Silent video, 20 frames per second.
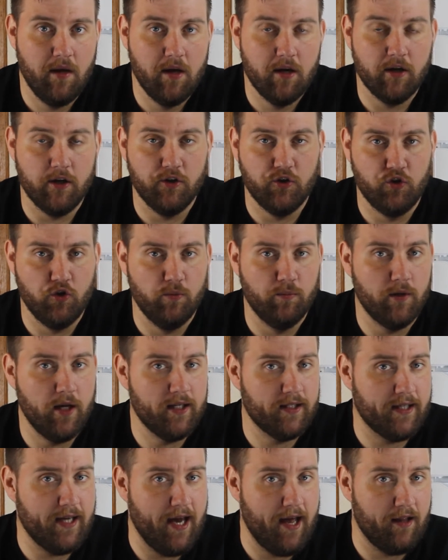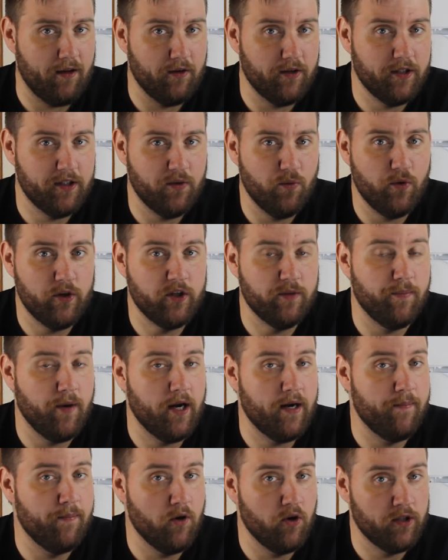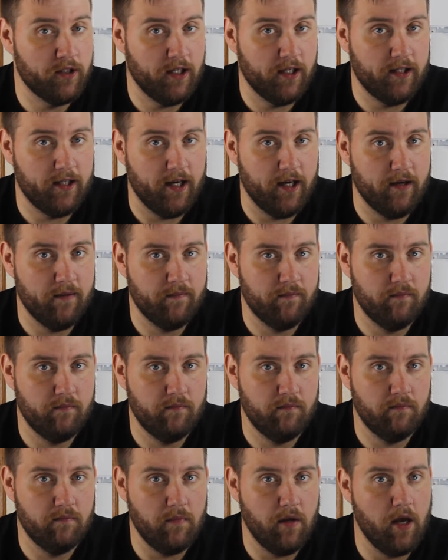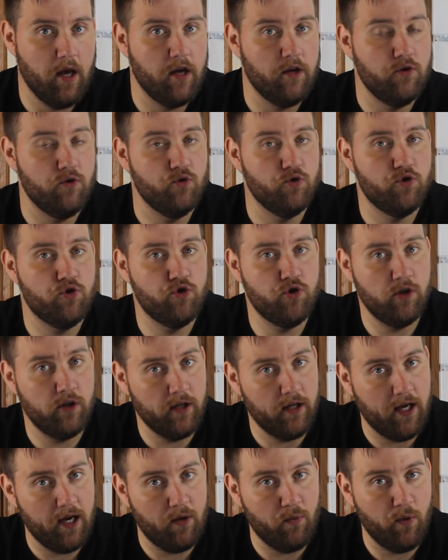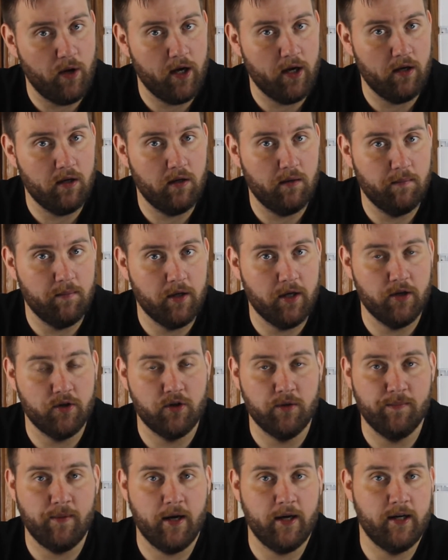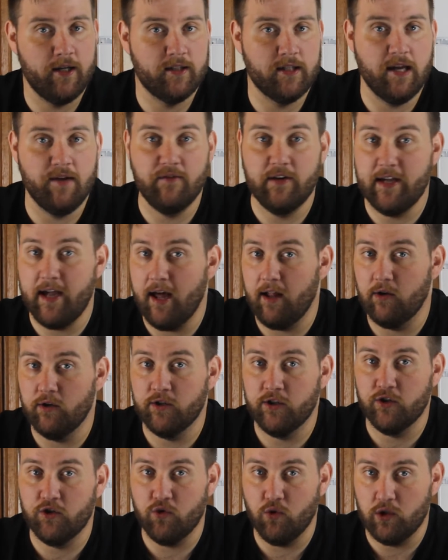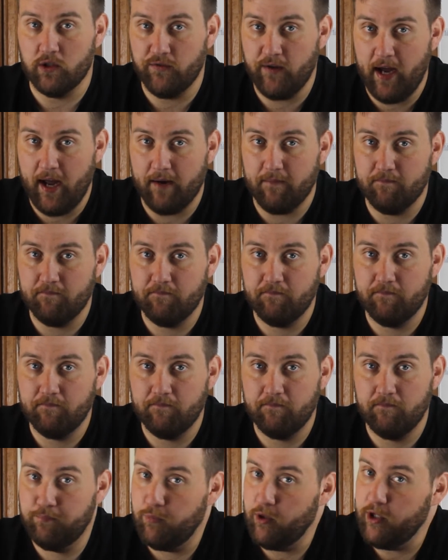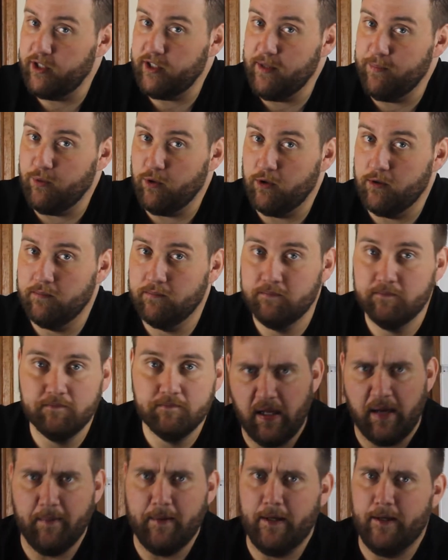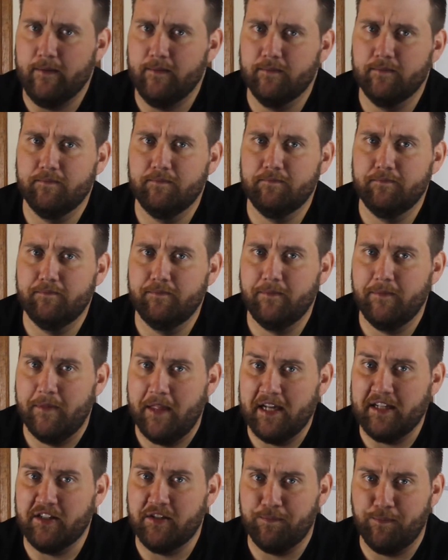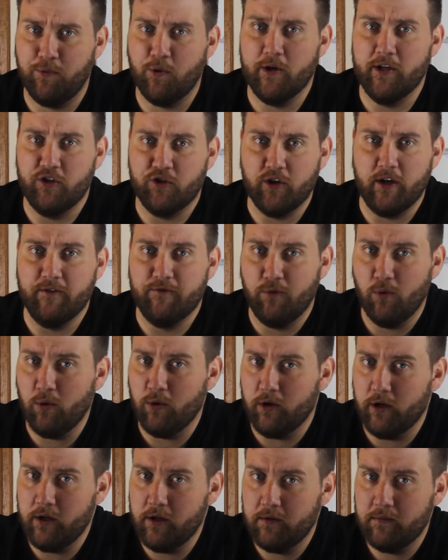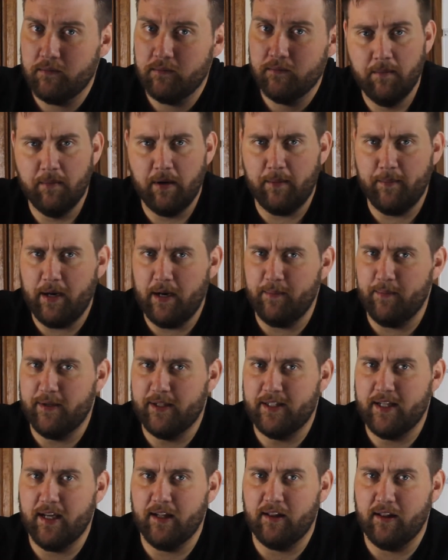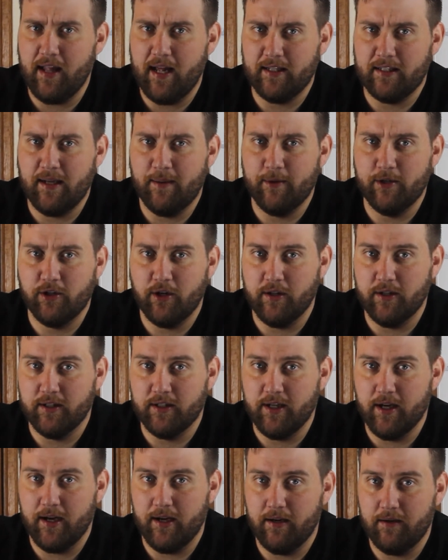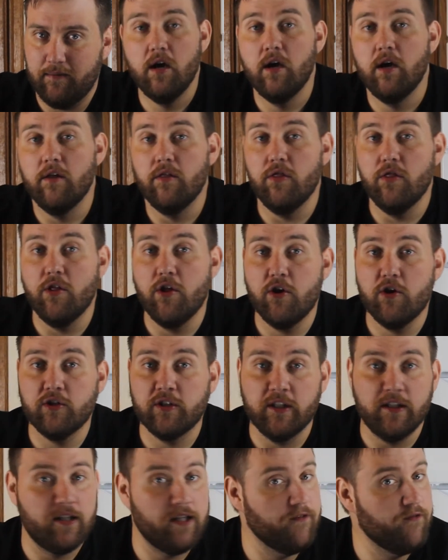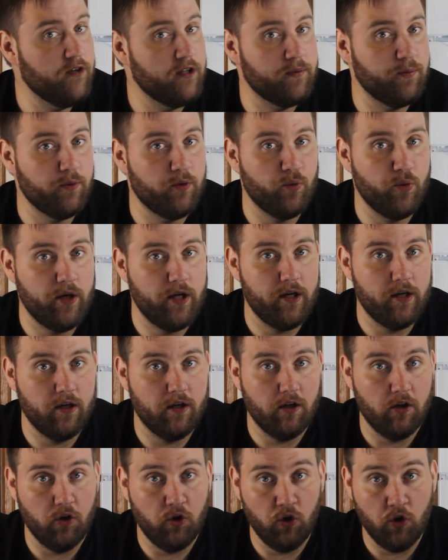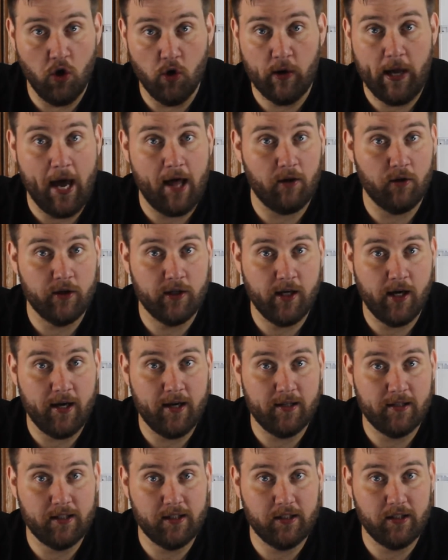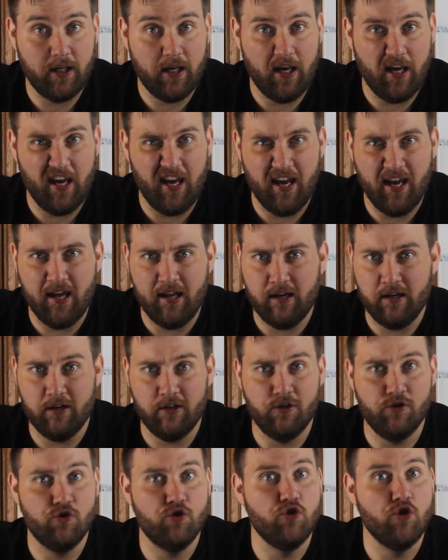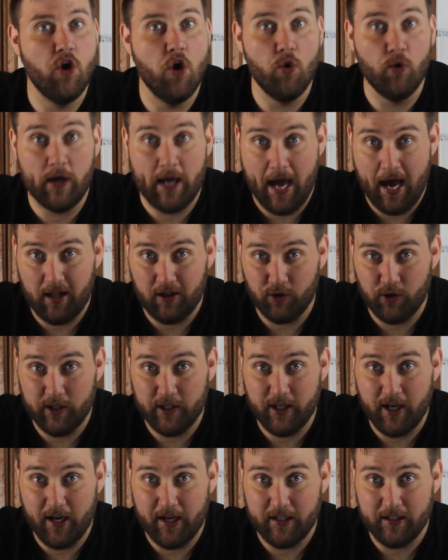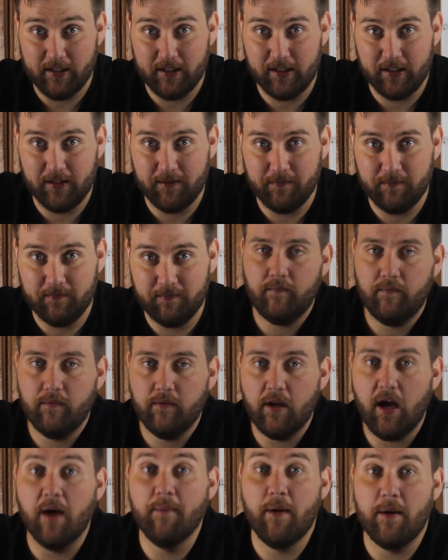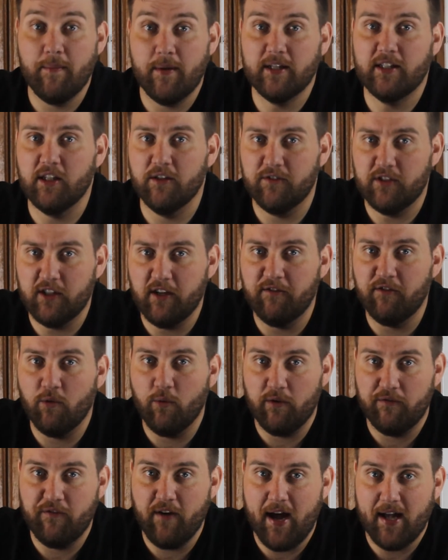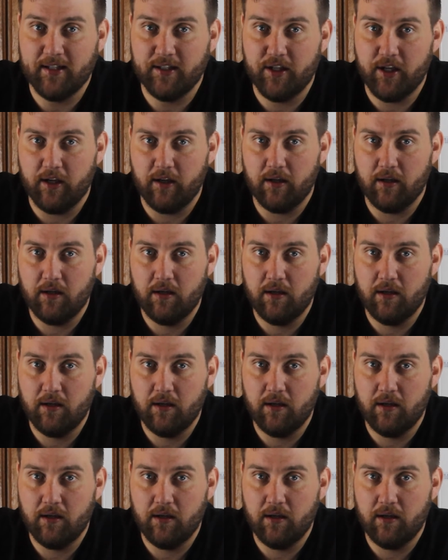Consume less calories than what your body burns in a day, and you shouldn't gain weight because your body doesn't have any calories to store as fat. Pretty simple. I mean, that's pretty straightforward, but I made a mistake the last time I tried this diet. There's a difference between low-calorie diets and no-calorie diets. I made myself suffer with fasting.